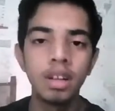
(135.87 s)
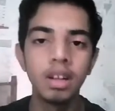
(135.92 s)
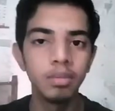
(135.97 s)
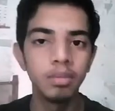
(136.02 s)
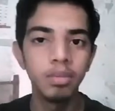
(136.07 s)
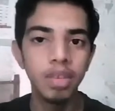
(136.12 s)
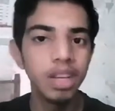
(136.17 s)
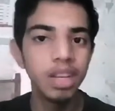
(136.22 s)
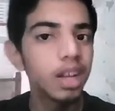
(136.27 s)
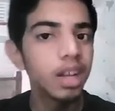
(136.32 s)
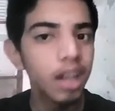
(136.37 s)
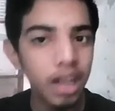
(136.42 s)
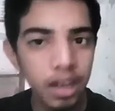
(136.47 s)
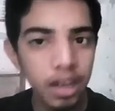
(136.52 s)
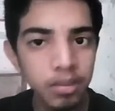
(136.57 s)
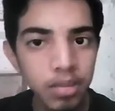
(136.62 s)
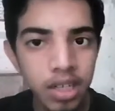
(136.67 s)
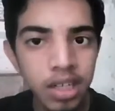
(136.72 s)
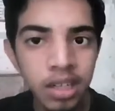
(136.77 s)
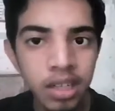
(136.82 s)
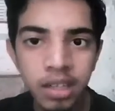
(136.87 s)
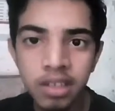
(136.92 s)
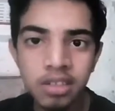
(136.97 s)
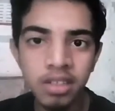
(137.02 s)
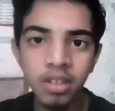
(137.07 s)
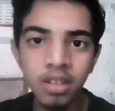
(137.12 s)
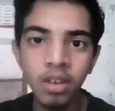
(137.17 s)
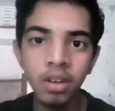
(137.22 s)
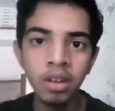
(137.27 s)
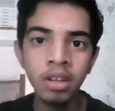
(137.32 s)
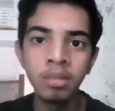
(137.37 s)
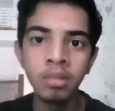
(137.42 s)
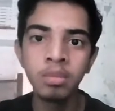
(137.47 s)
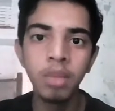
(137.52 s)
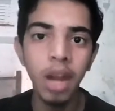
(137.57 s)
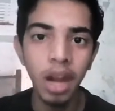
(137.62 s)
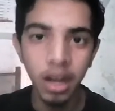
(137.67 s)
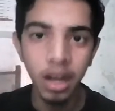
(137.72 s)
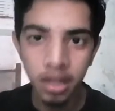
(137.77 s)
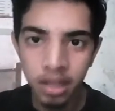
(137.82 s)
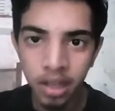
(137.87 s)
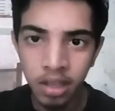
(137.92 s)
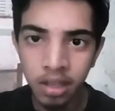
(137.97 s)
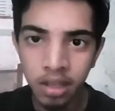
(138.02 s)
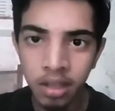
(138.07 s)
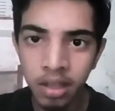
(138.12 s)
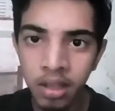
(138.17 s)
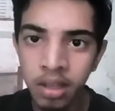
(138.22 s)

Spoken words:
Being a liability is not a bad thing,